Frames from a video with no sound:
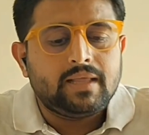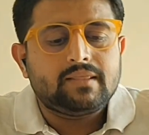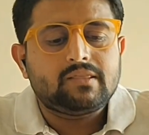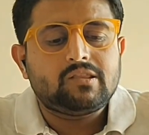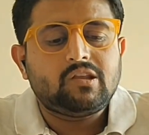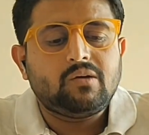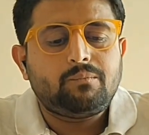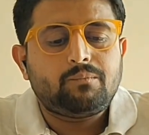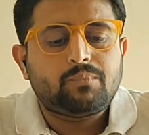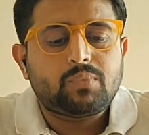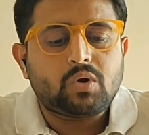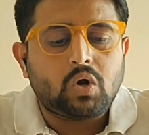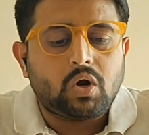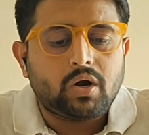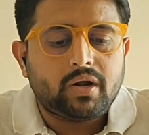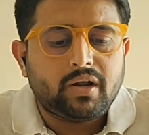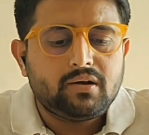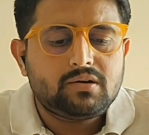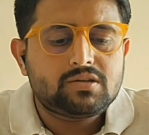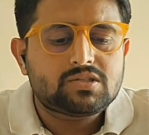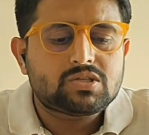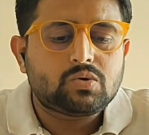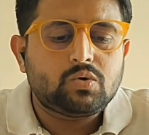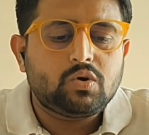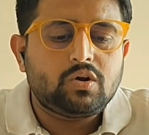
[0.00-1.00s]
The
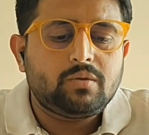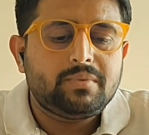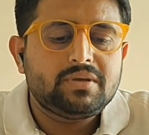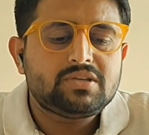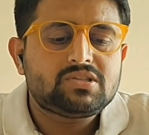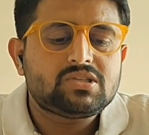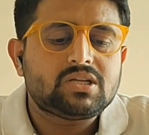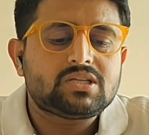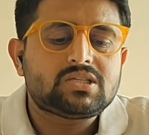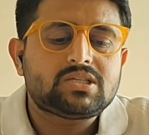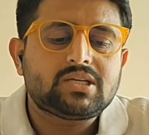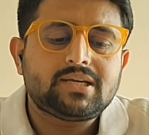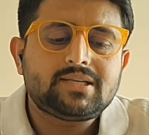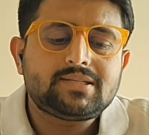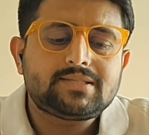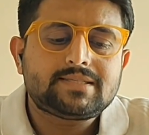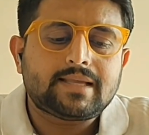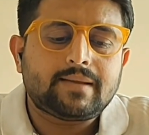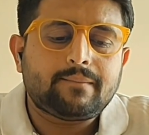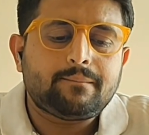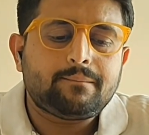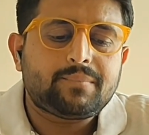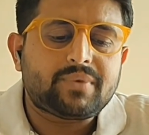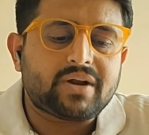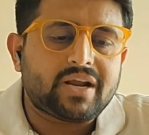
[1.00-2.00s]
products could be such
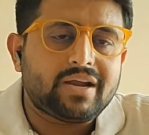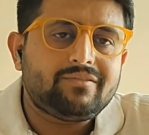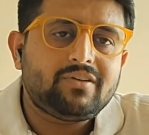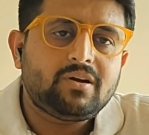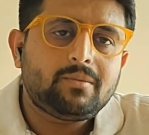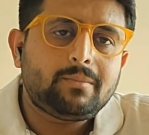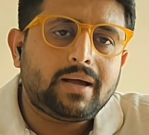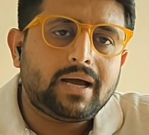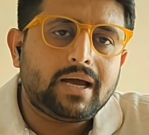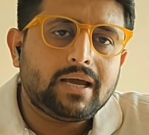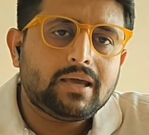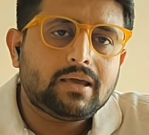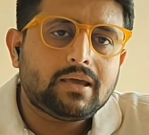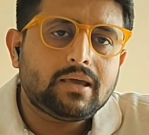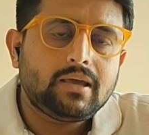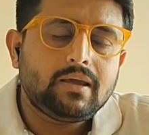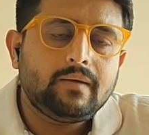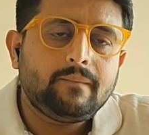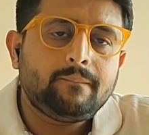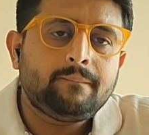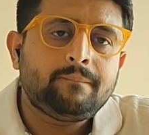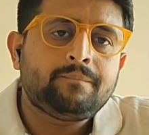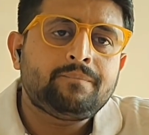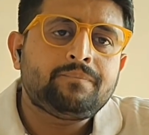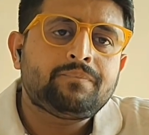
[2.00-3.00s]
as private
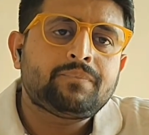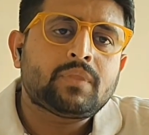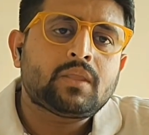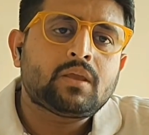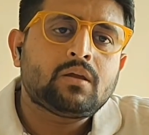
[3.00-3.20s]
banking,